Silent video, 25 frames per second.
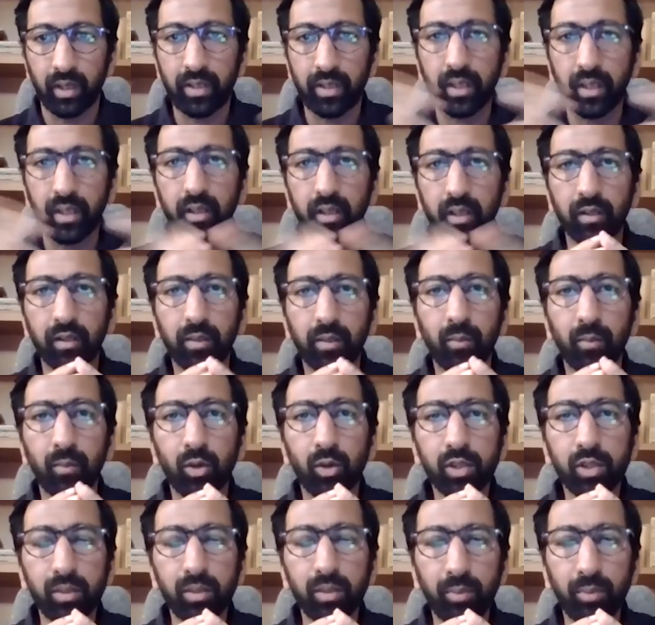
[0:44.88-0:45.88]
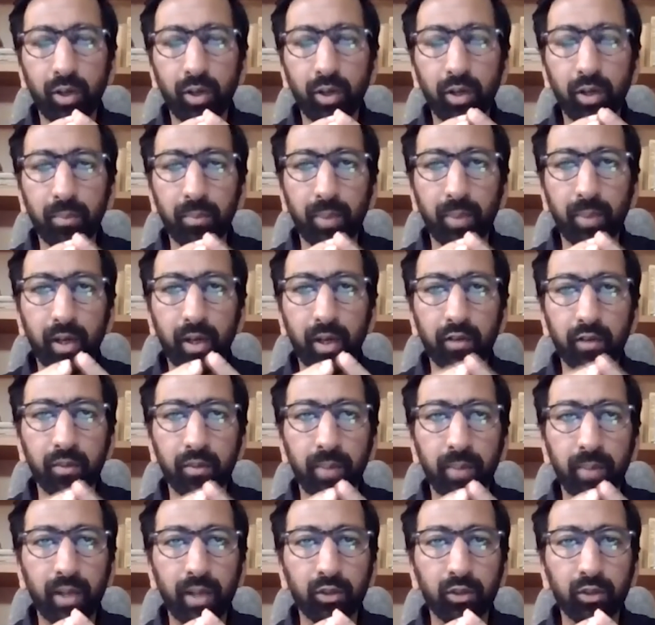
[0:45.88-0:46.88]
think the most important part of the
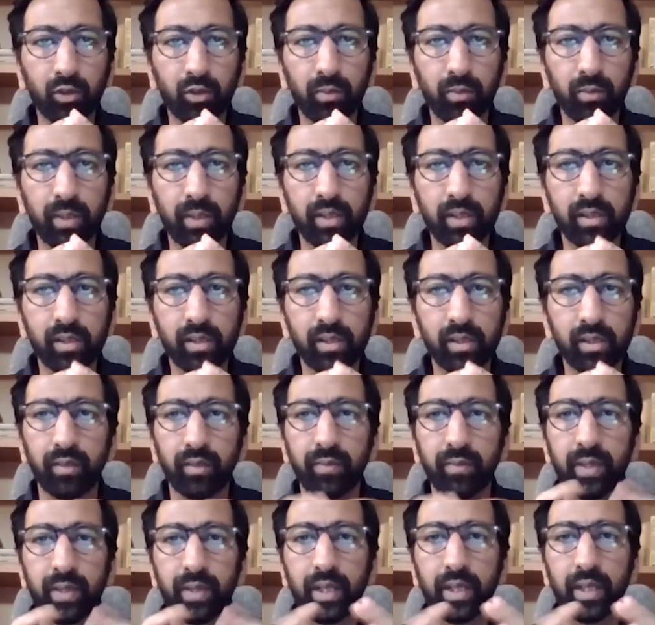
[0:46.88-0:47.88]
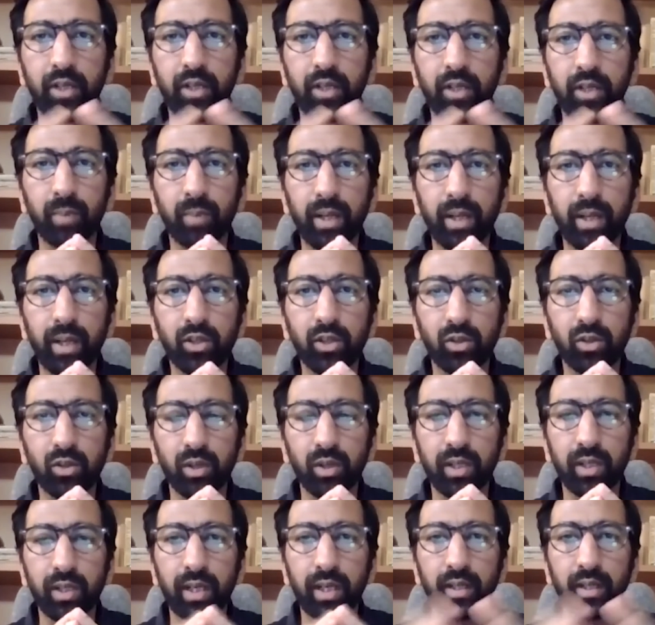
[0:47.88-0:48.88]
bathroom is we need to make sure
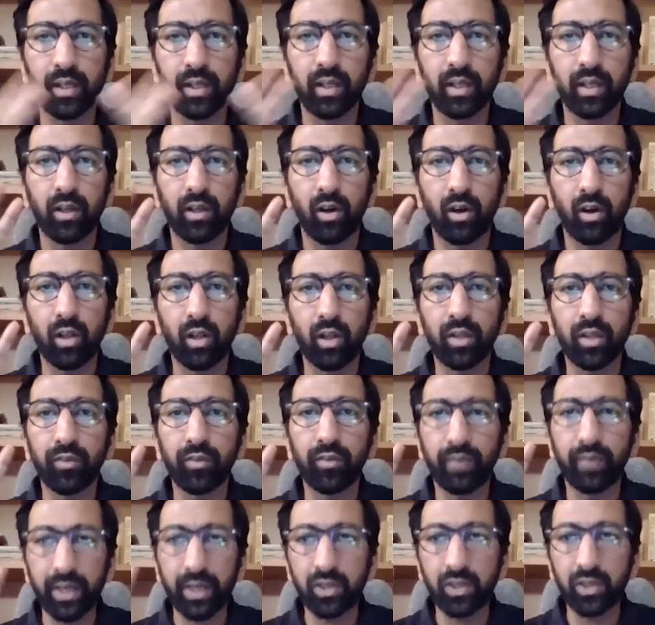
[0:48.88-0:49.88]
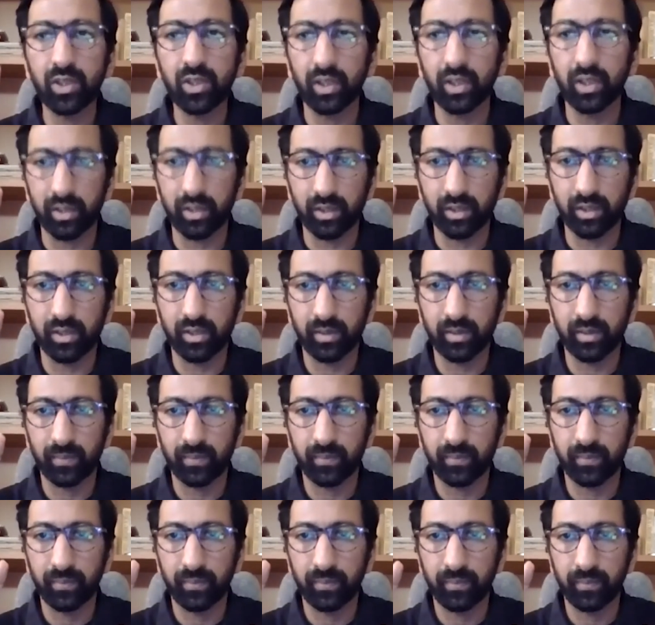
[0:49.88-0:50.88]
that all the fixtures
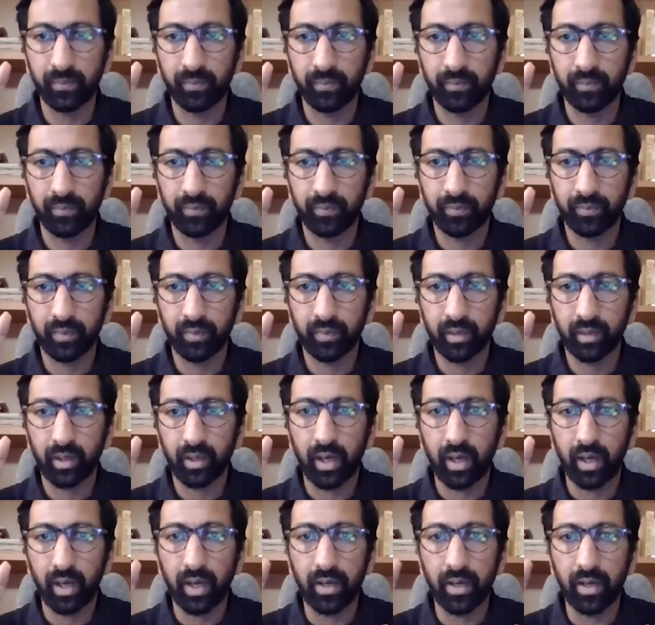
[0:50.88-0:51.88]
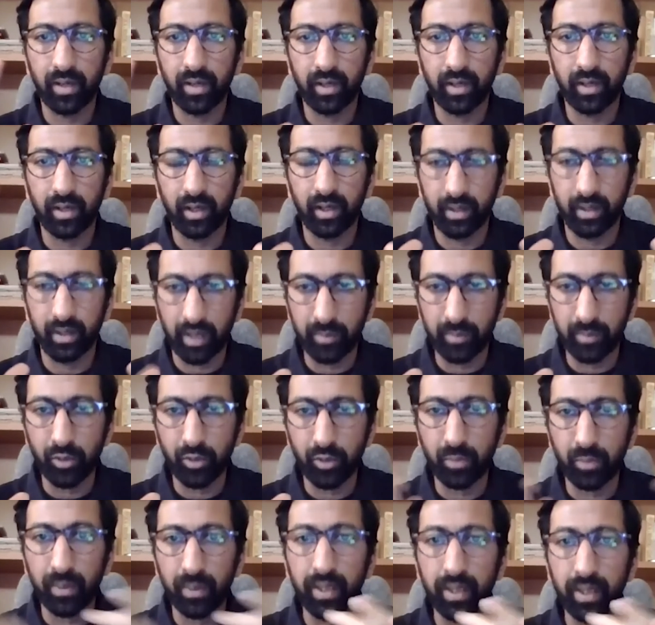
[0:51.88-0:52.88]
are done
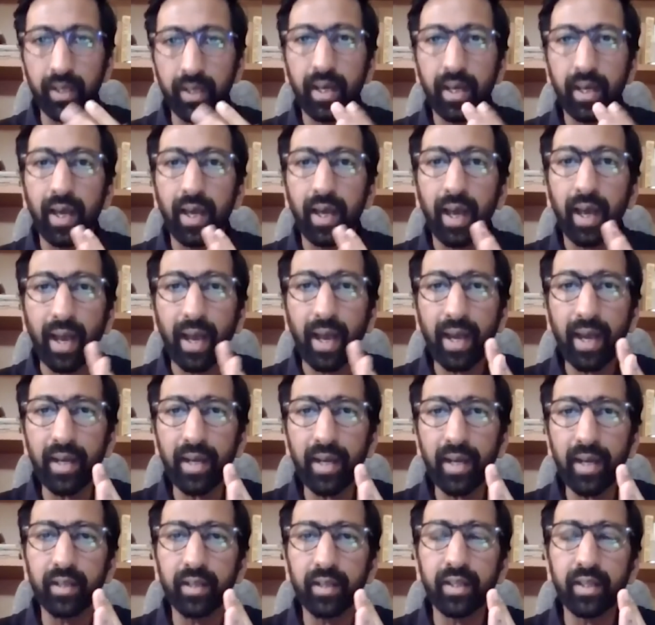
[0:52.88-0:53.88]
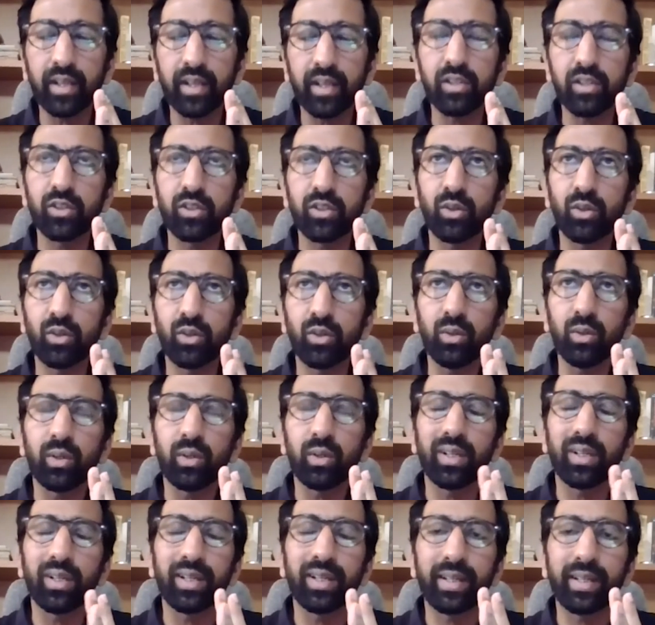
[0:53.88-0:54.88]
properly and there is no
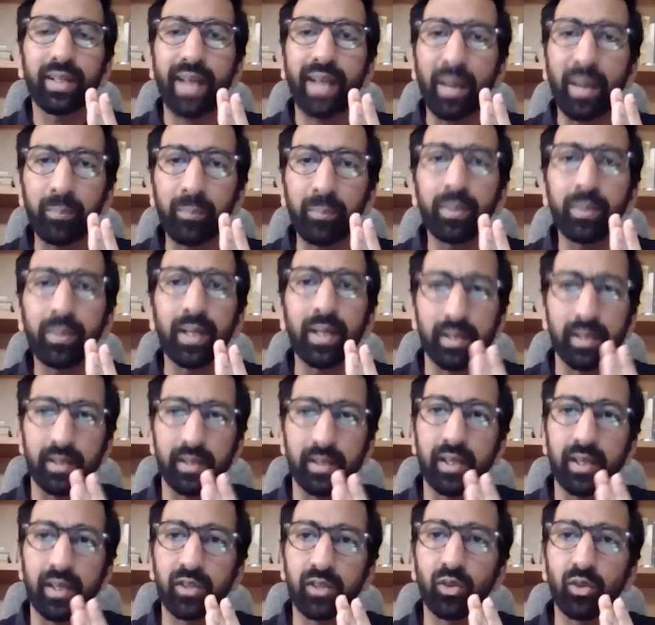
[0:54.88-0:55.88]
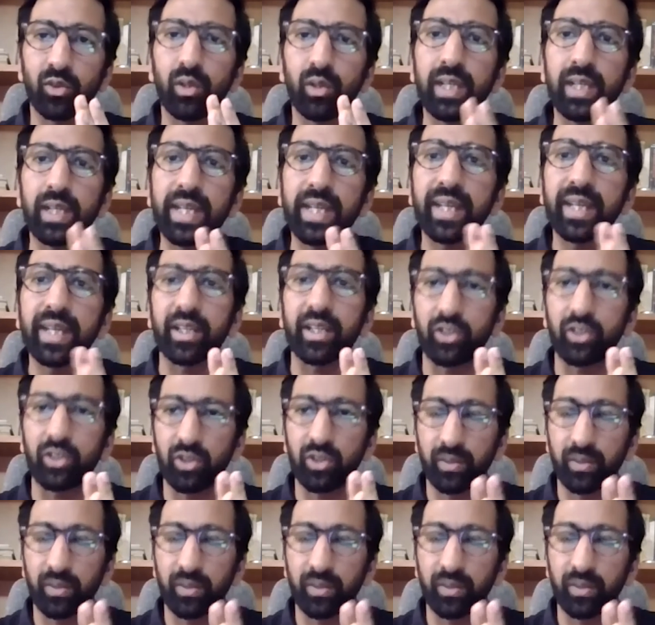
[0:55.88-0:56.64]
dampness, there is no leakage.